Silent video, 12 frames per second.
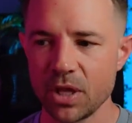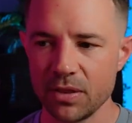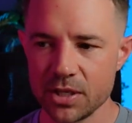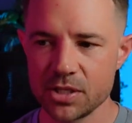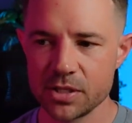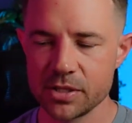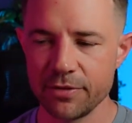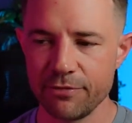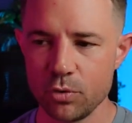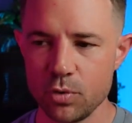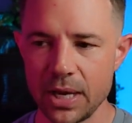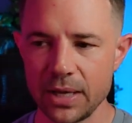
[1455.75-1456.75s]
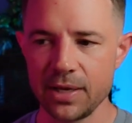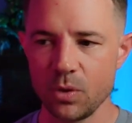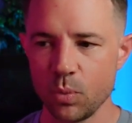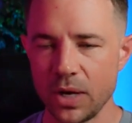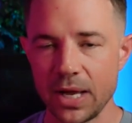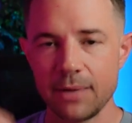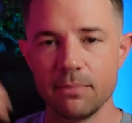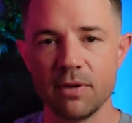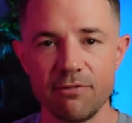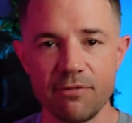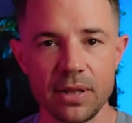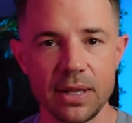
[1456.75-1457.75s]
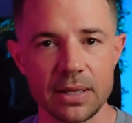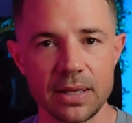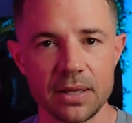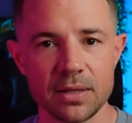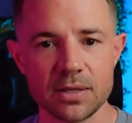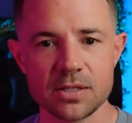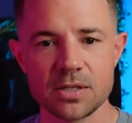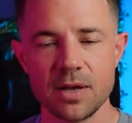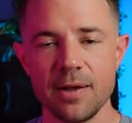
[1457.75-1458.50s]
This is the food I eat when I'm feeling like this.